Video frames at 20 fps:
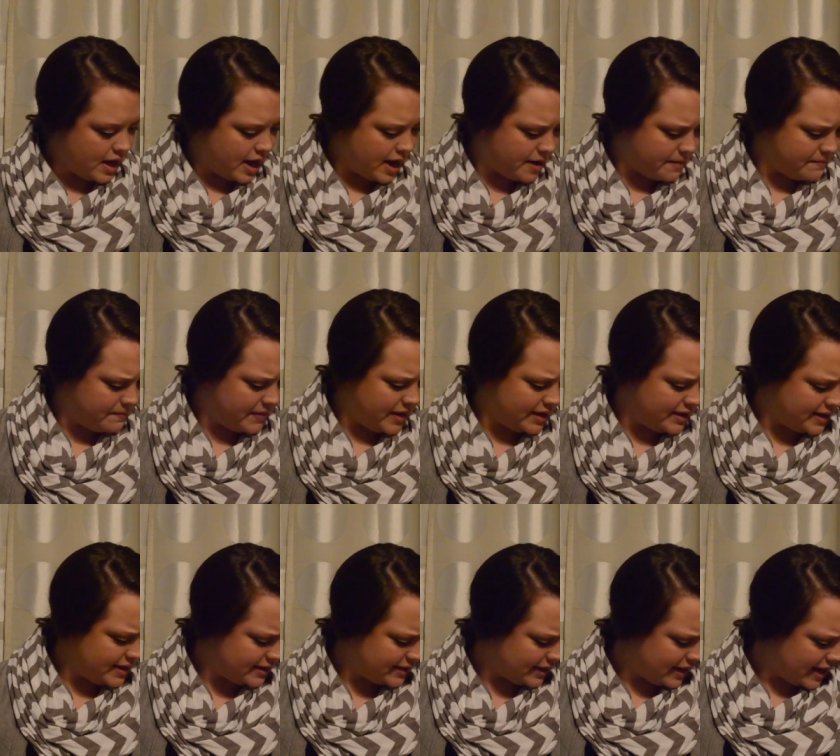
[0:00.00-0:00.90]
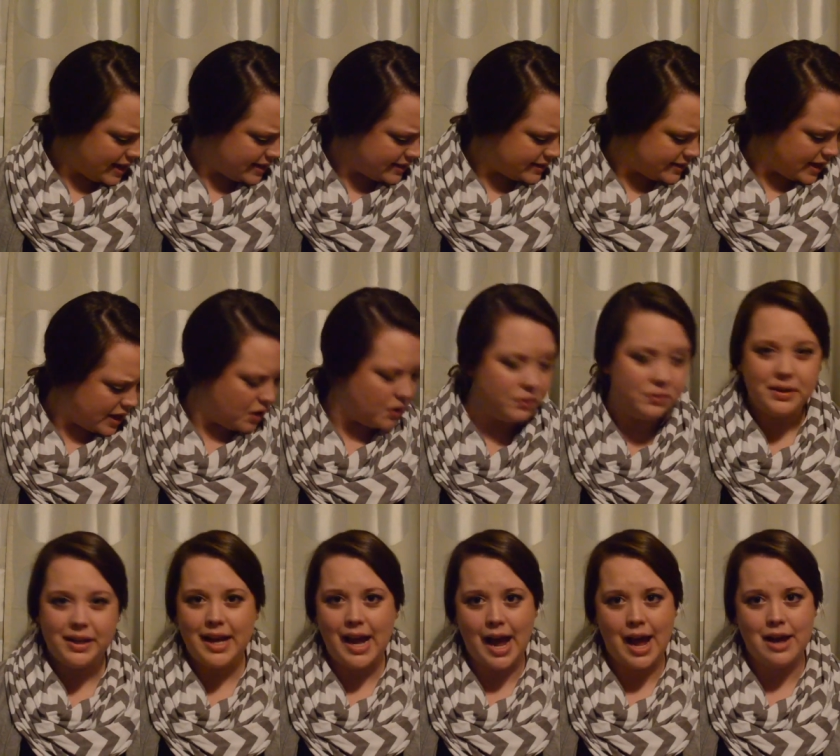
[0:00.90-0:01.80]
Um, in this case, they
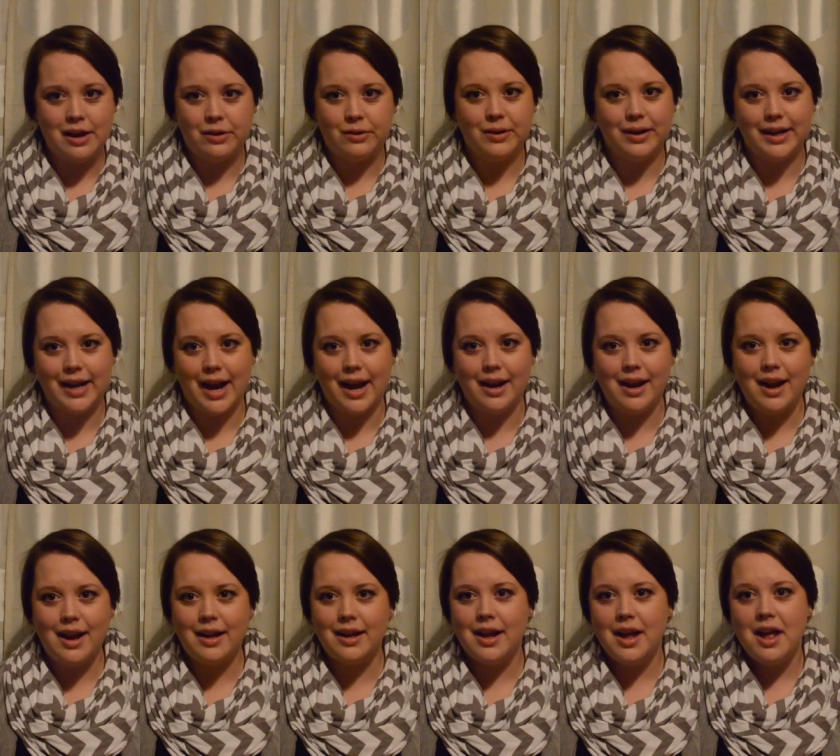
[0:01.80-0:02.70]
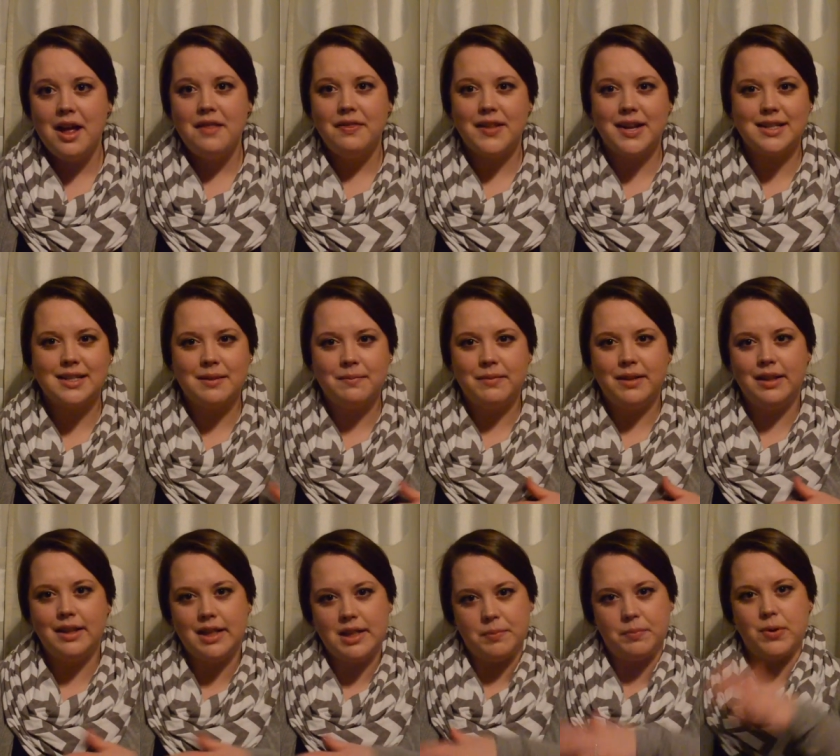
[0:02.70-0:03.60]
only had organic. That's
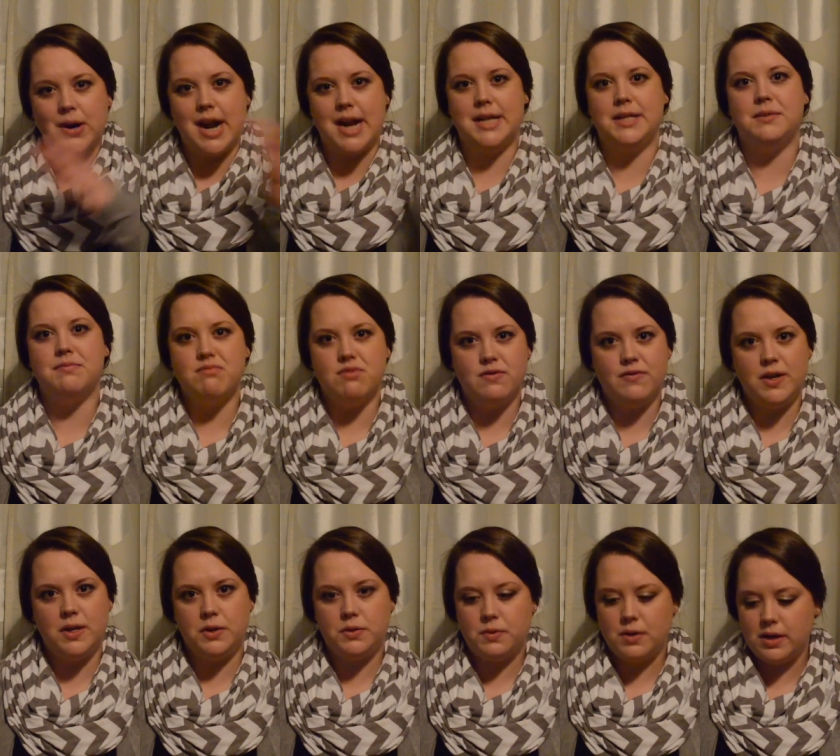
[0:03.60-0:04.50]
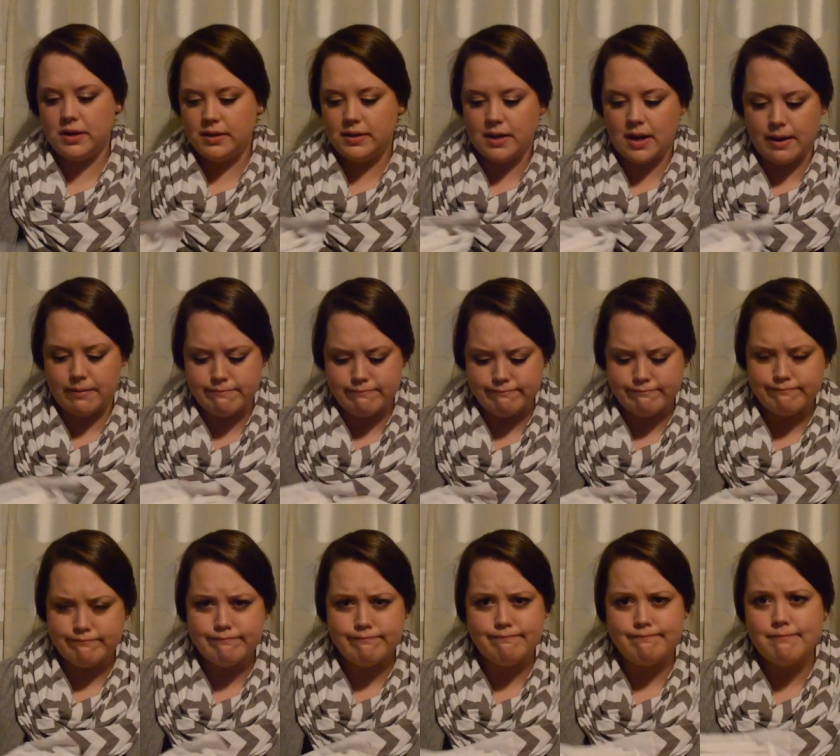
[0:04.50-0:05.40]
something that the brand is moving towards. Um,
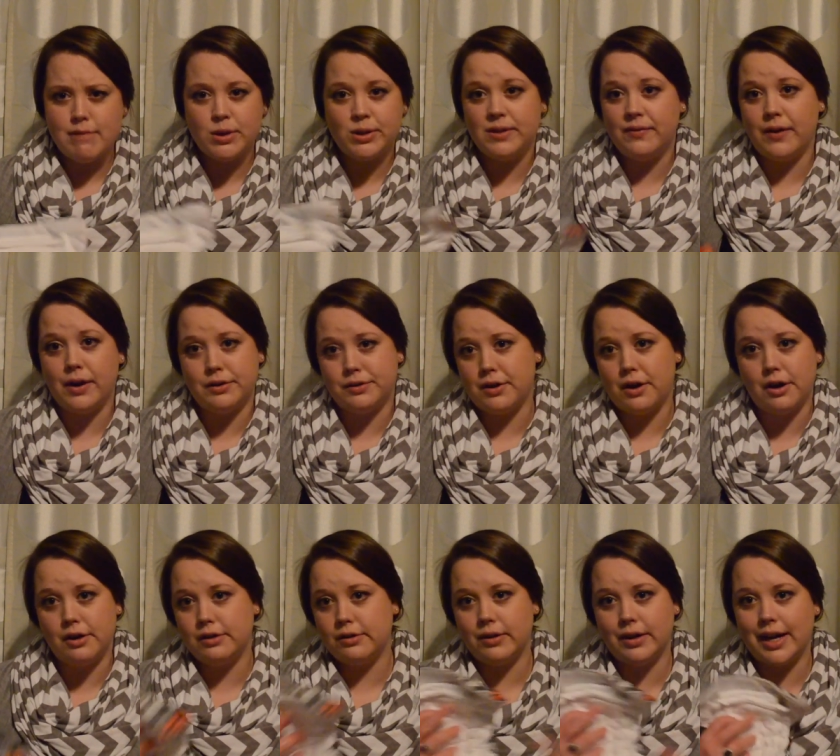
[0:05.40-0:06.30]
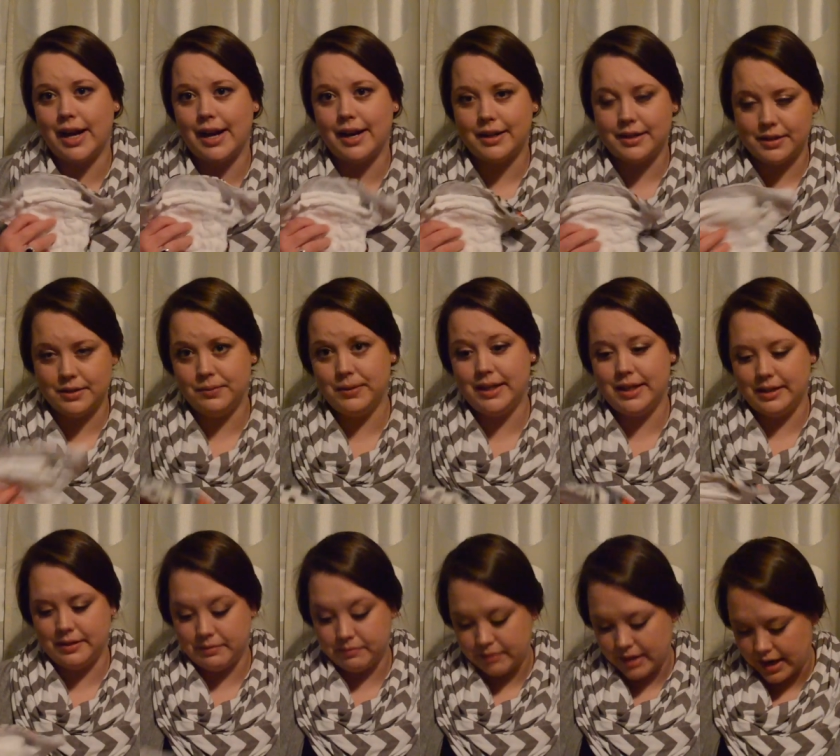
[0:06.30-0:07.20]
most of ours aren't organic, so we
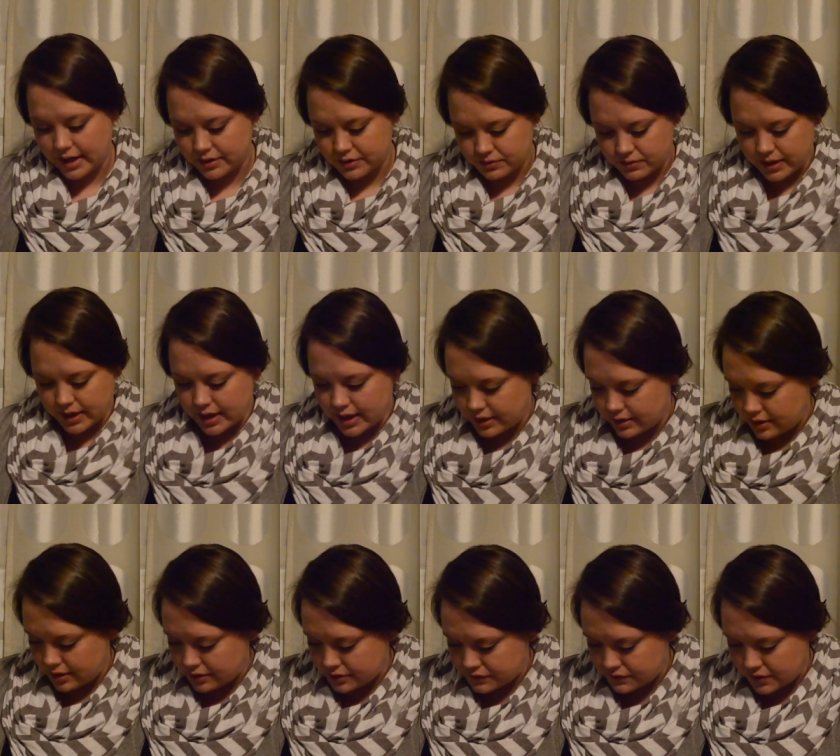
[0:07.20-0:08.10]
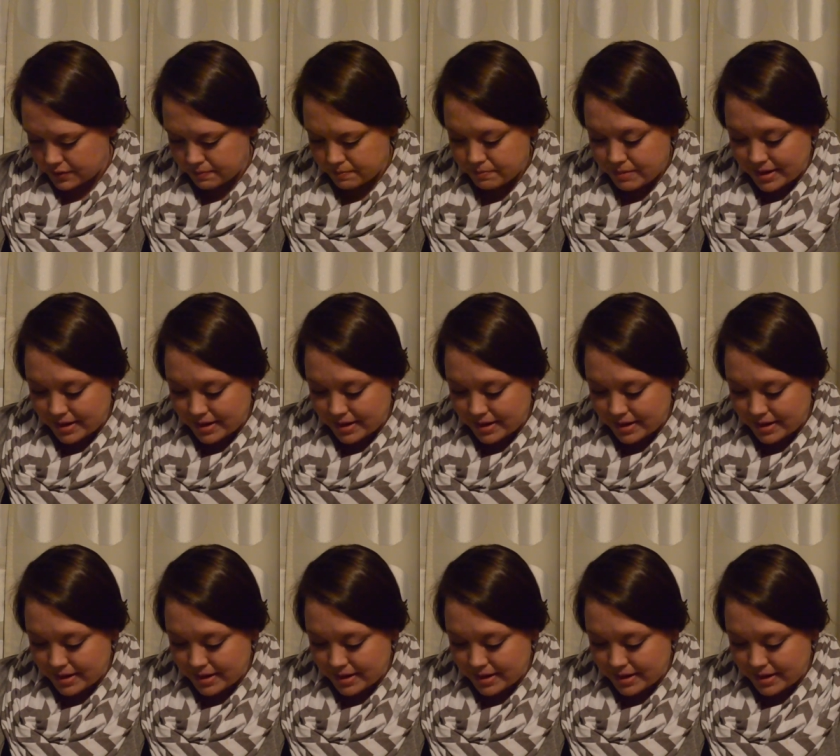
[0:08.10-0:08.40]
didn't pay $29 for them.